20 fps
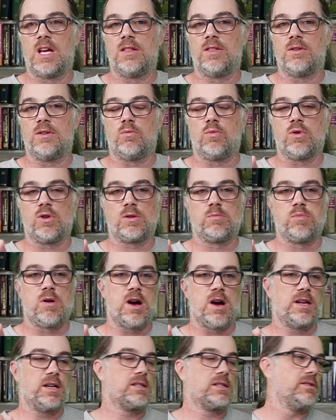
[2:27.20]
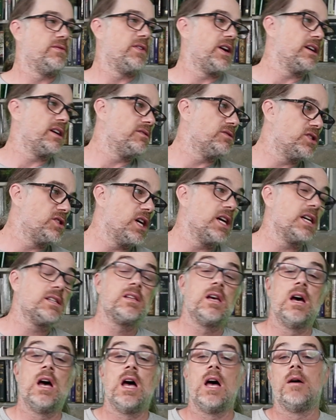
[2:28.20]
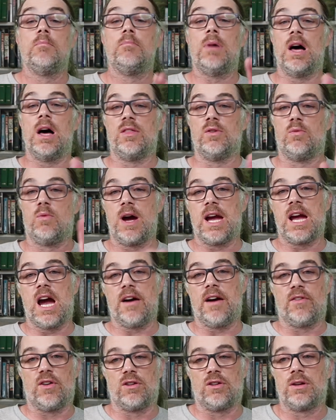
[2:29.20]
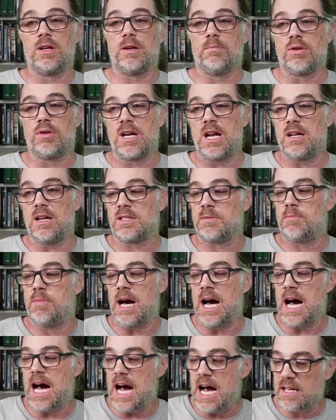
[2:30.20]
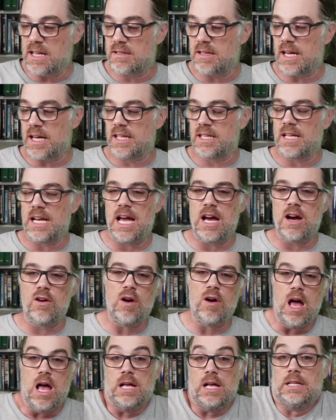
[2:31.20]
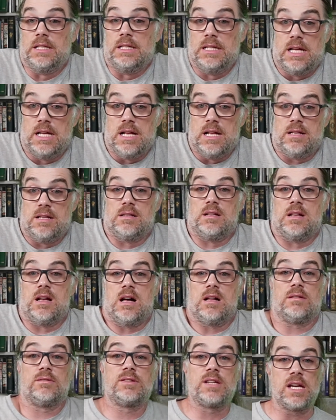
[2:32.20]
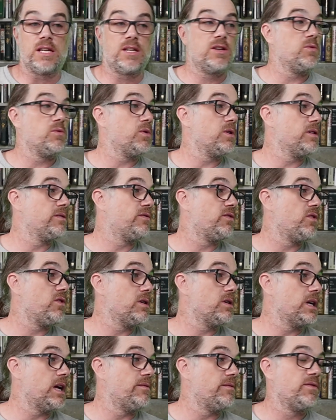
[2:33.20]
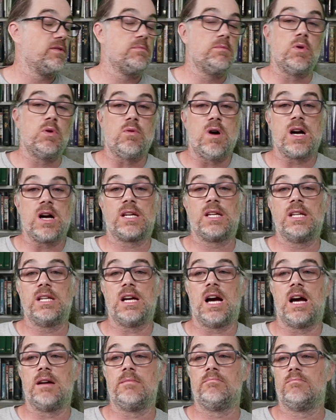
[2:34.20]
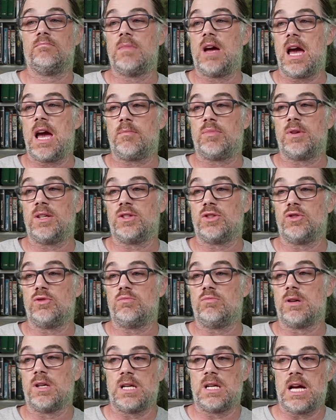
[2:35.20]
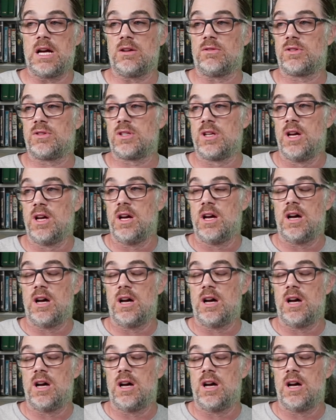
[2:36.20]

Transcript: the work product of ALJs. By the way, I've heard it pronounced Pahasek now. I'll take your word for it. I'm from Milwaukee. I'm happy to pronounce